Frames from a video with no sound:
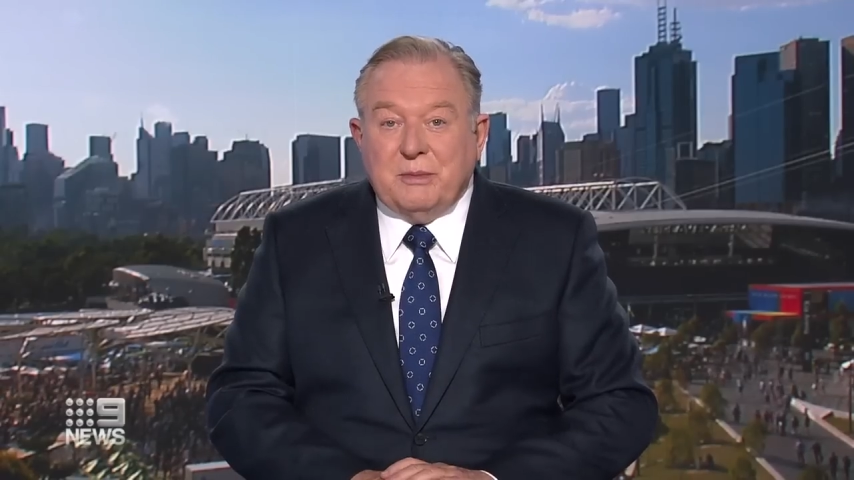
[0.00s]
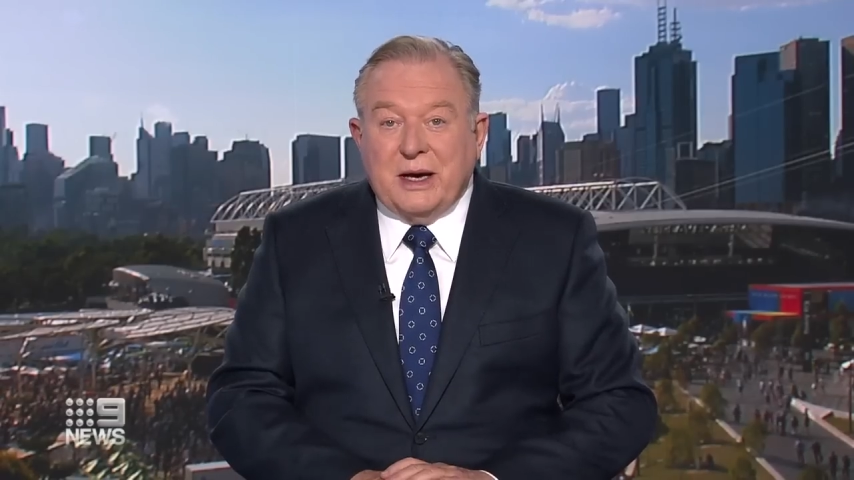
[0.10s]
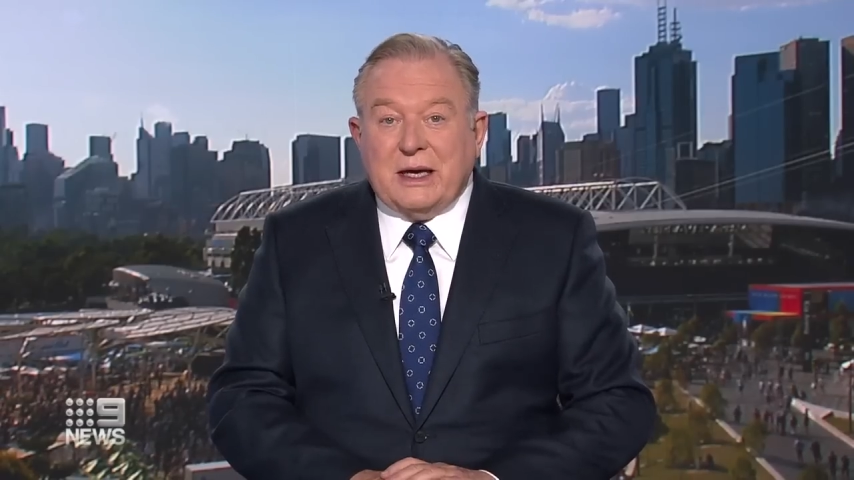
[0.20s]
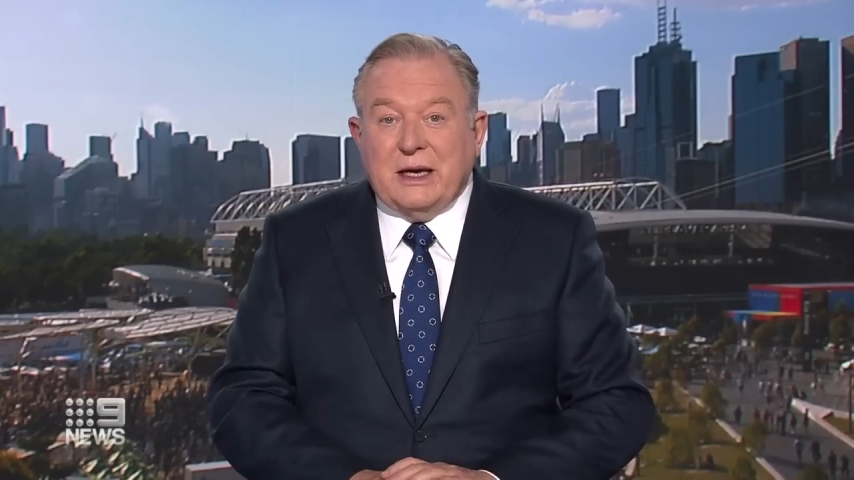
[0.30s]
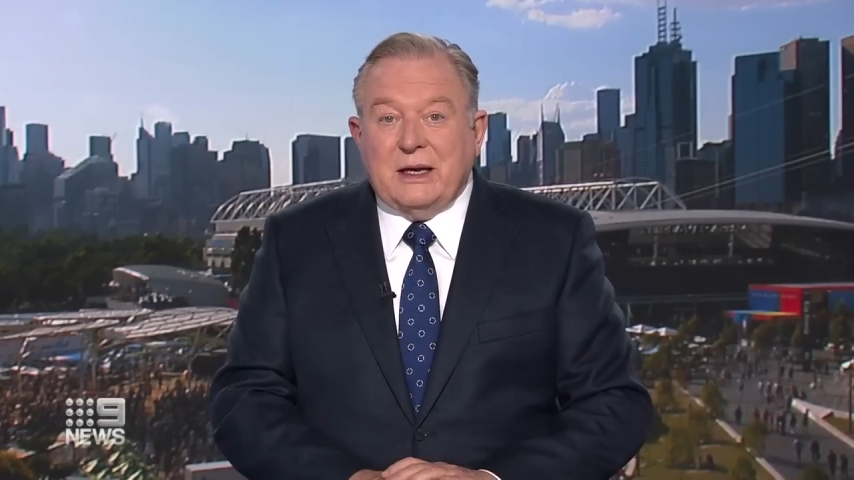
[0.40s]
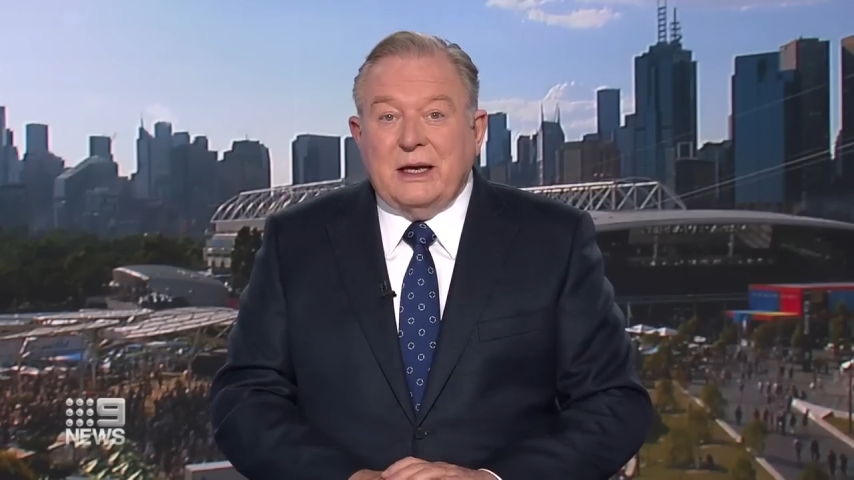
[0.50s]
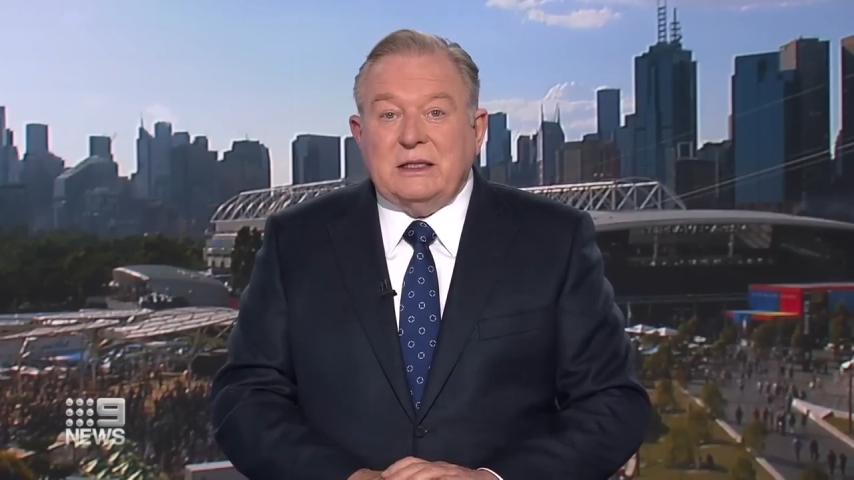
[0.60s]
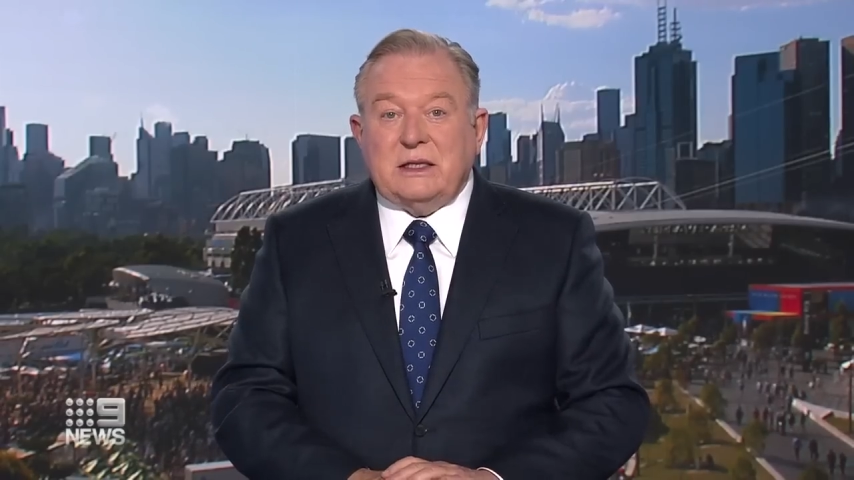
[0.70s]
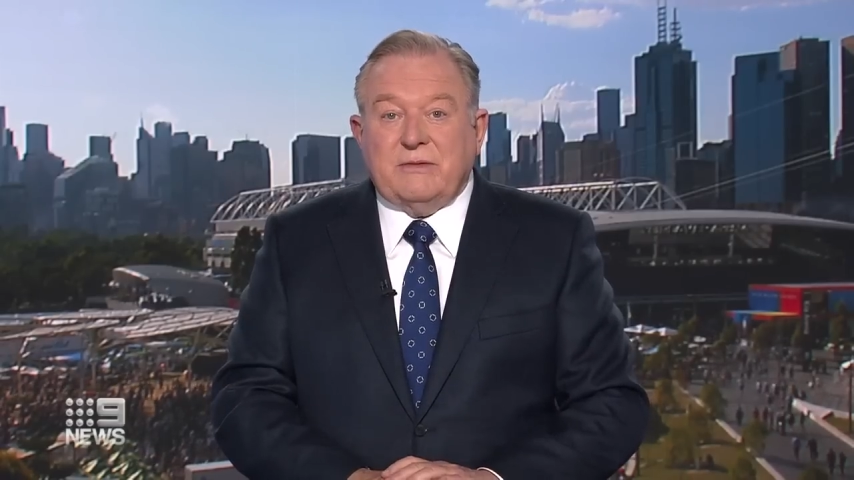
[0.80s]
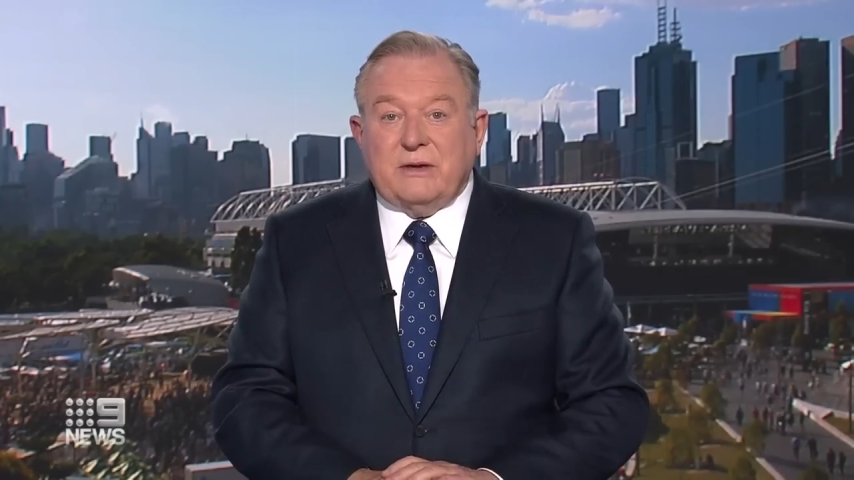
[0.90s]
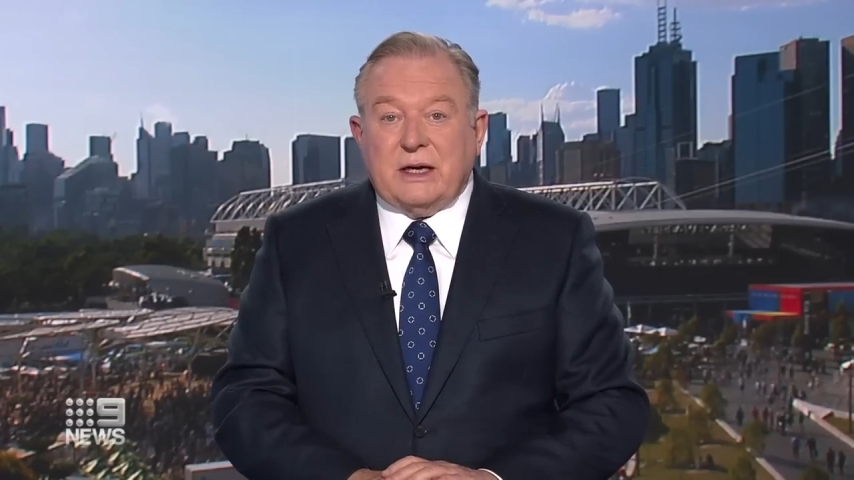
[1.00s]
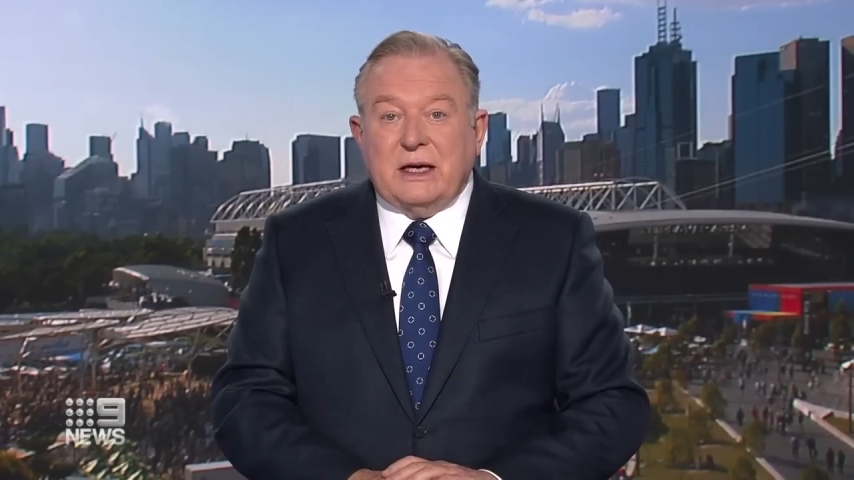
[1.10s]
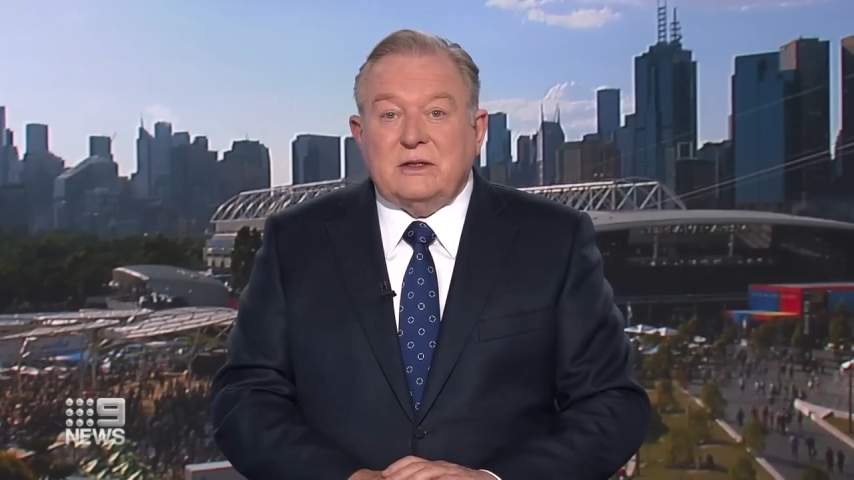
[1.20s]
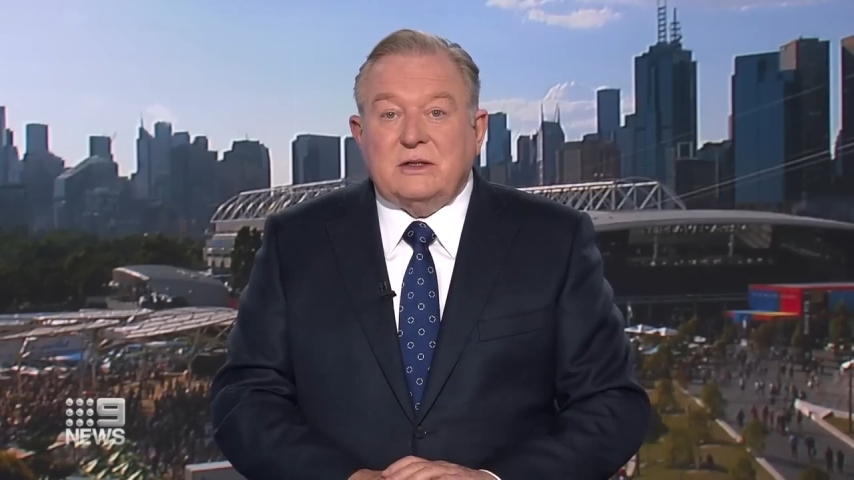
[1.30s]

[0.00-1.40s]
making it easy for kids